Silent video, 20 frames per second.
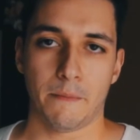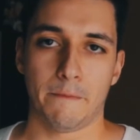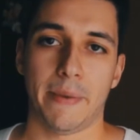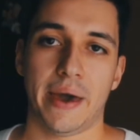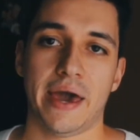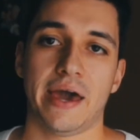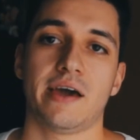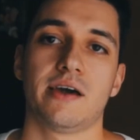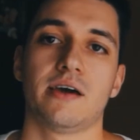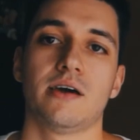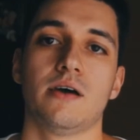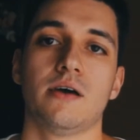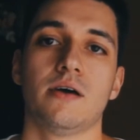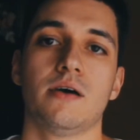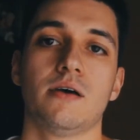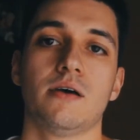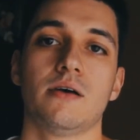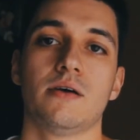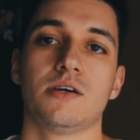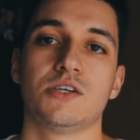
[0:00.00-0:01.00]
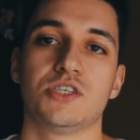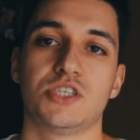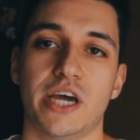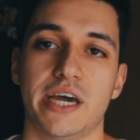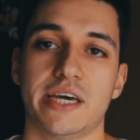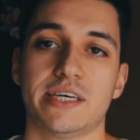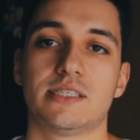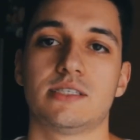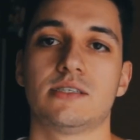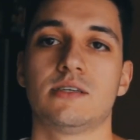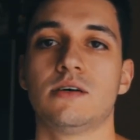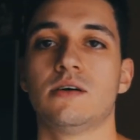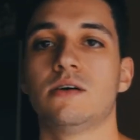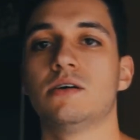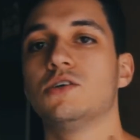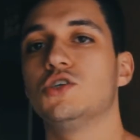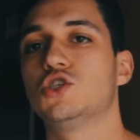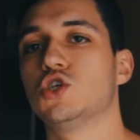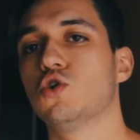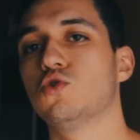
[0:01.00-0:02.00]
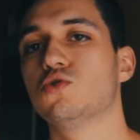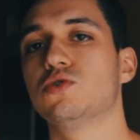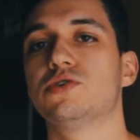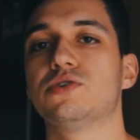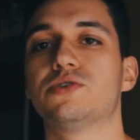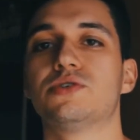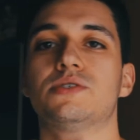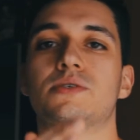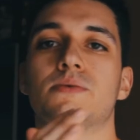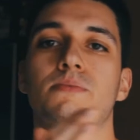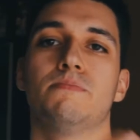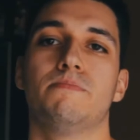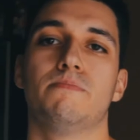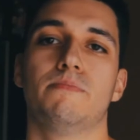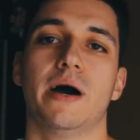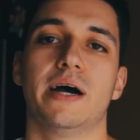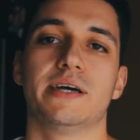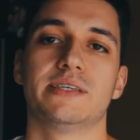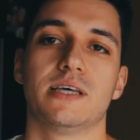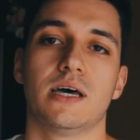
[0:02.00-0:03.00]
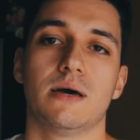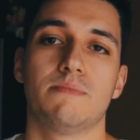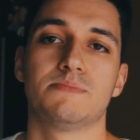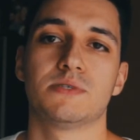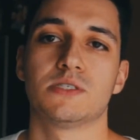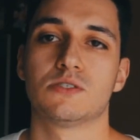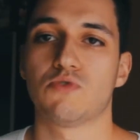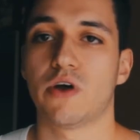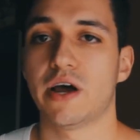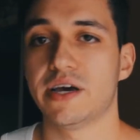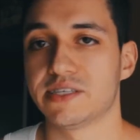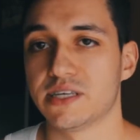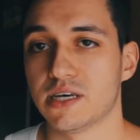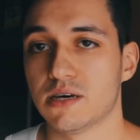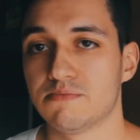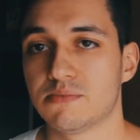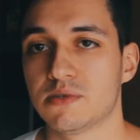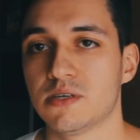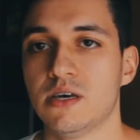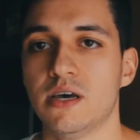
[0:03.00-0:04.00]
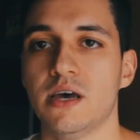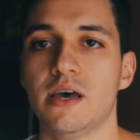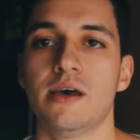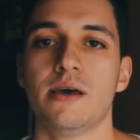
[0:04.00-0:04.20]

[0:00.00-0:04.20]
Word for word: back, chest, shoulders, biceps, triceps,